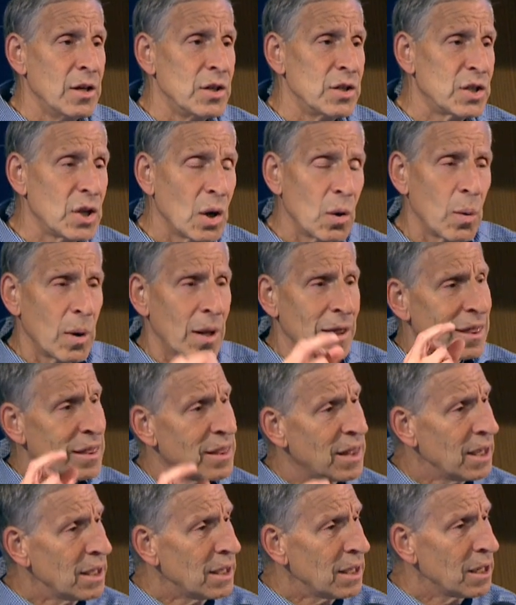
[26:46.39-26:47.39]
So
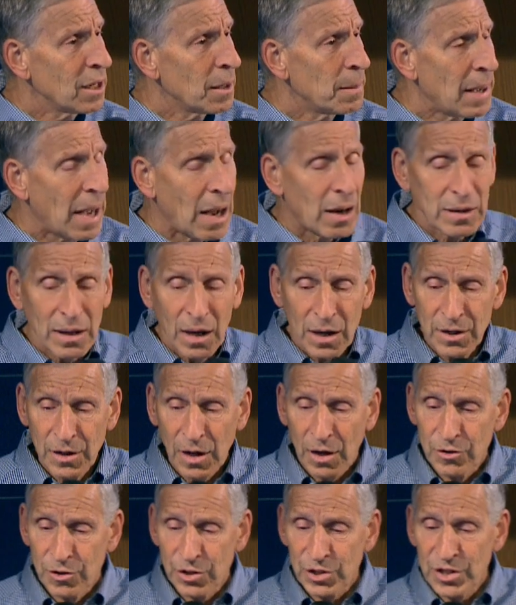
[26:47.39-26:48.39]
thinking about
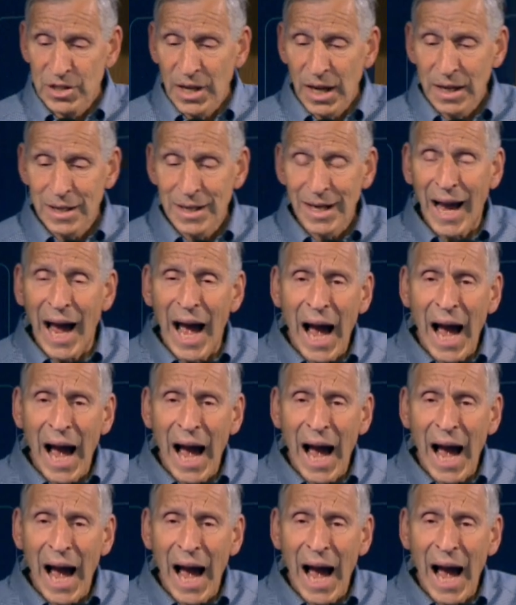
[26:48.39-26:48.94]
an understanding,